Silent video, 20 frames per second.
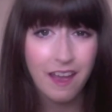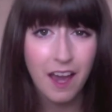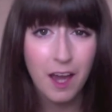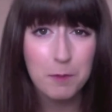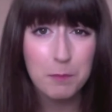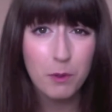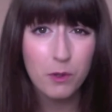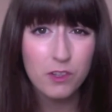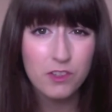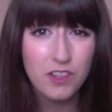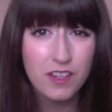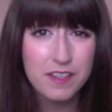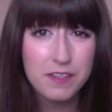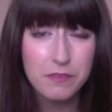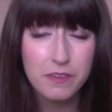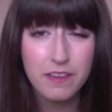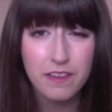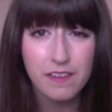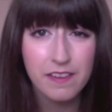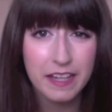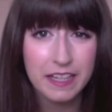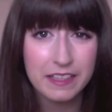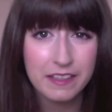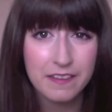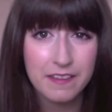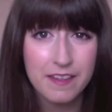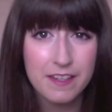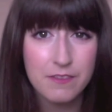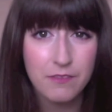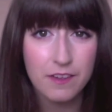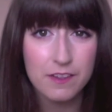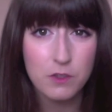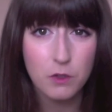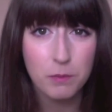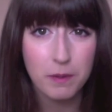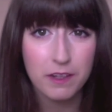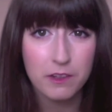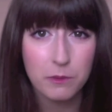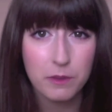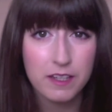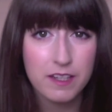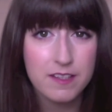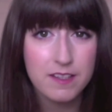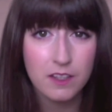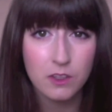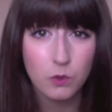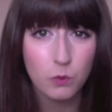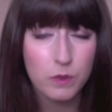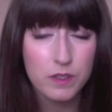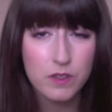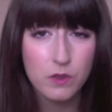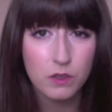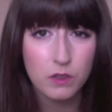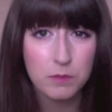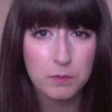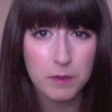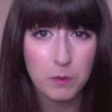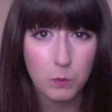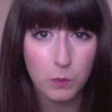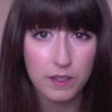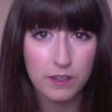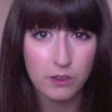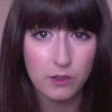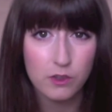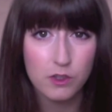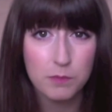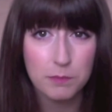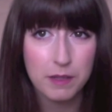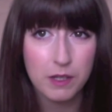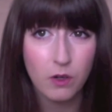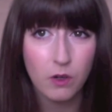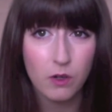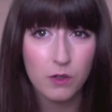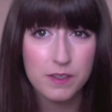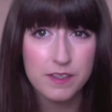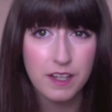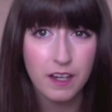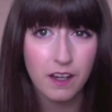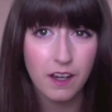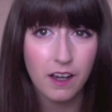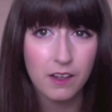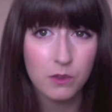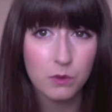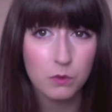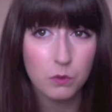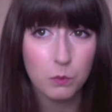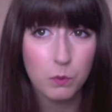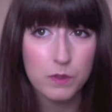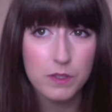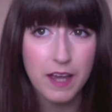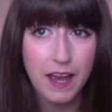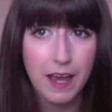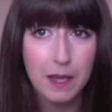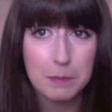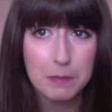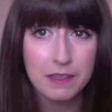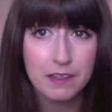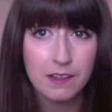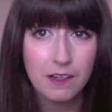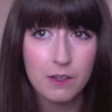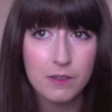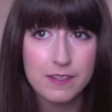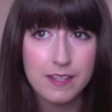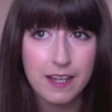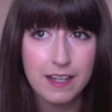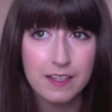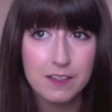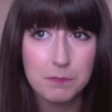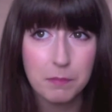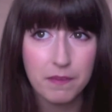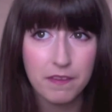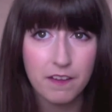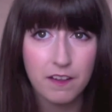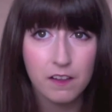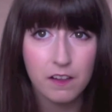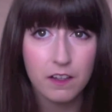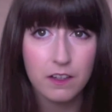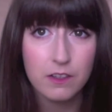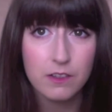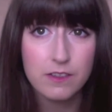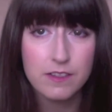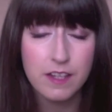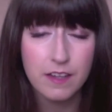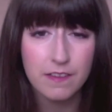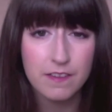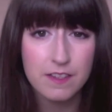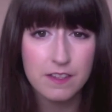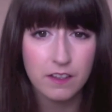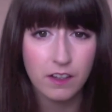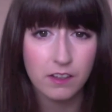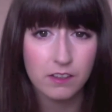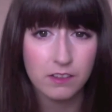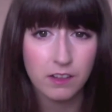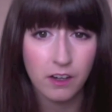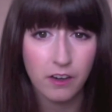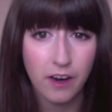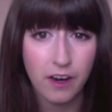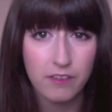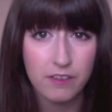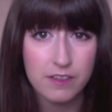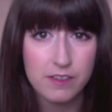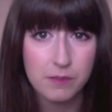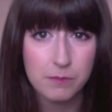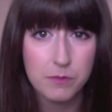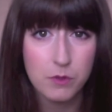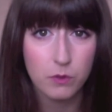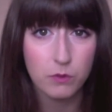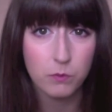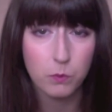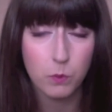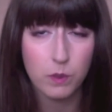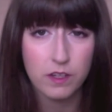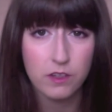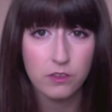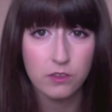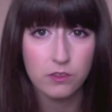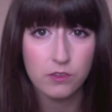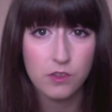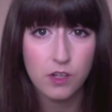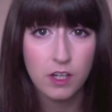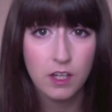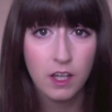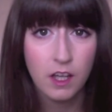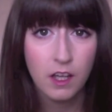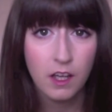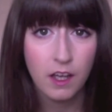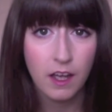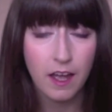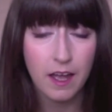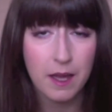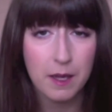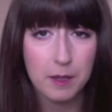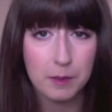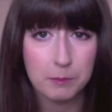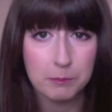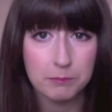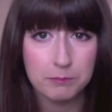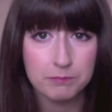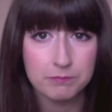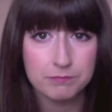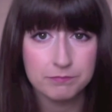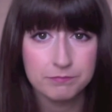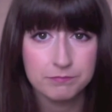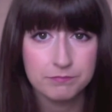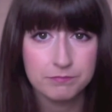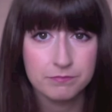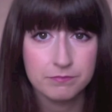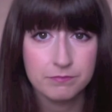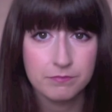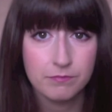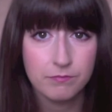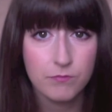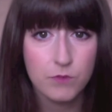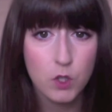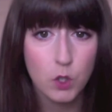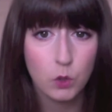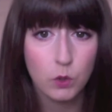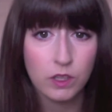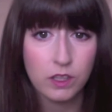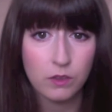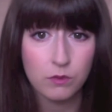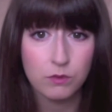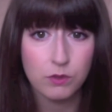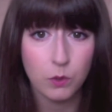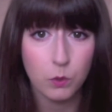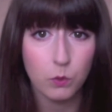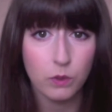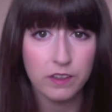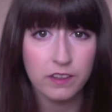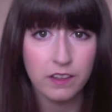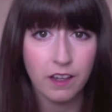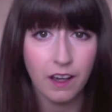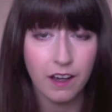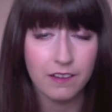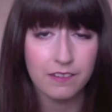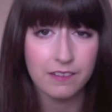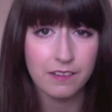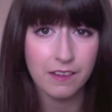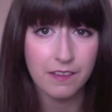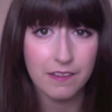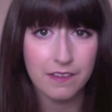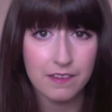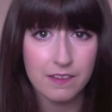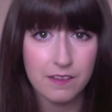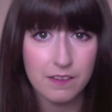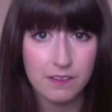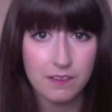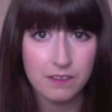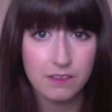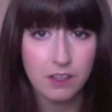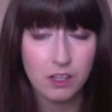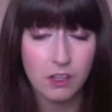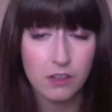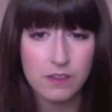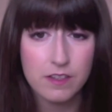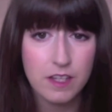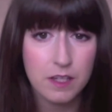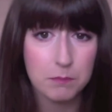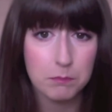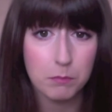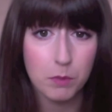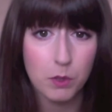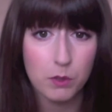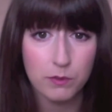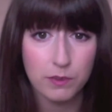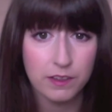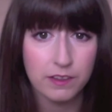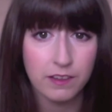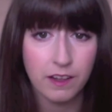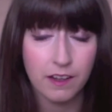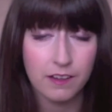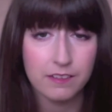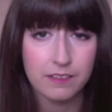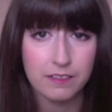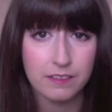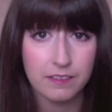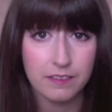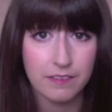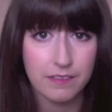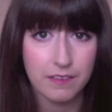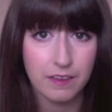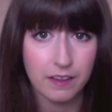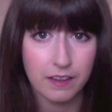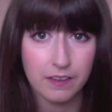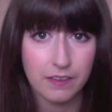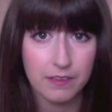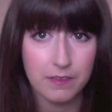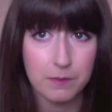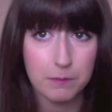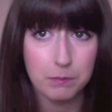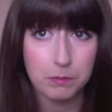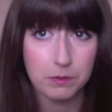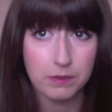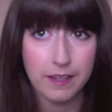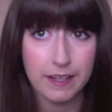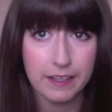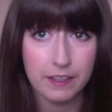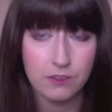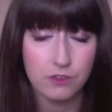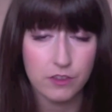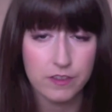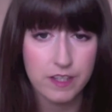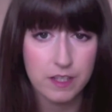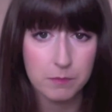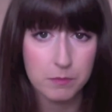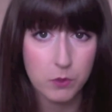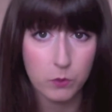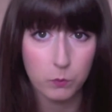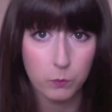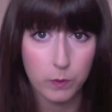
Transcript: I apologise for the lighting in this video, by the way, because I know it's going to be weird, because I don't know what's happening outside, but the clouds and the sun are having some sort of weird toing and froing, and the clouds keep moving and like the lighting just keeps going